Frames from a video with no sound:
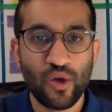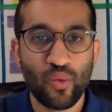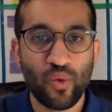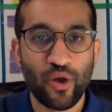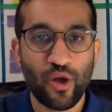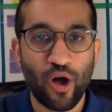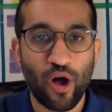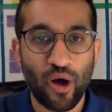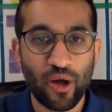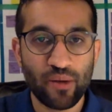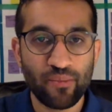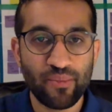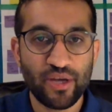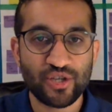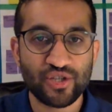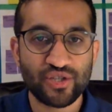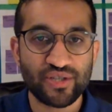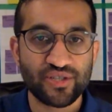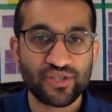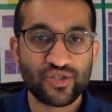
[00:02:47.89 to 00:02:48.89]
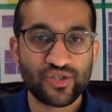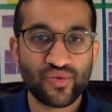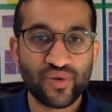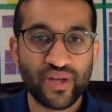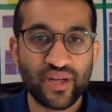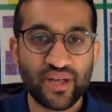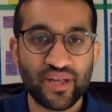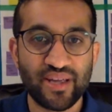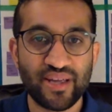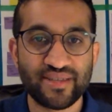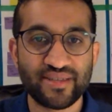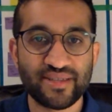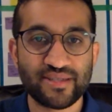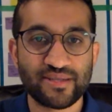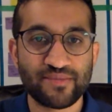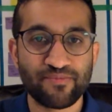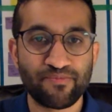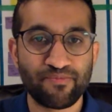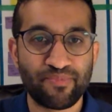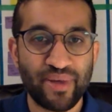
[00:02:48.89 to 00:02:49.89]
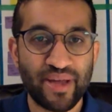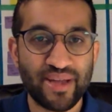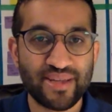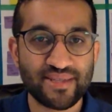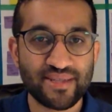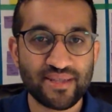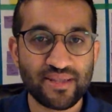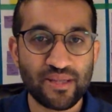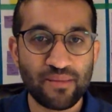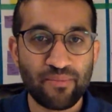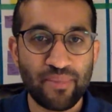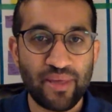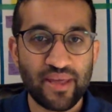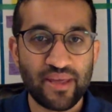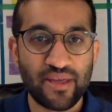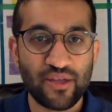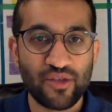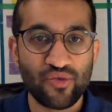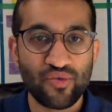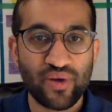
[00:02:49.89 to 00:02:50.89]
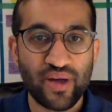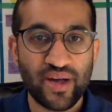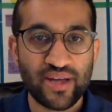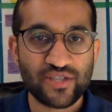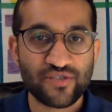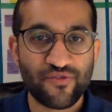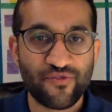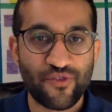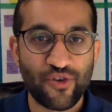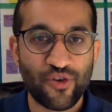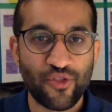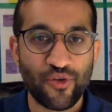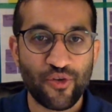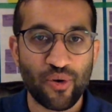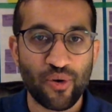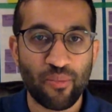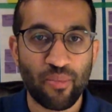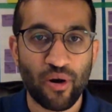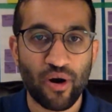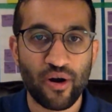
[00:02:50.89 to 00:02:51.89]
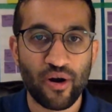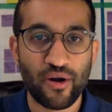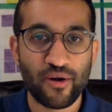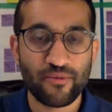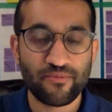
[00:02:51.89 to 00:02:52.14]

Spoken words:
what automation is doing is it's basically making you guys further apart.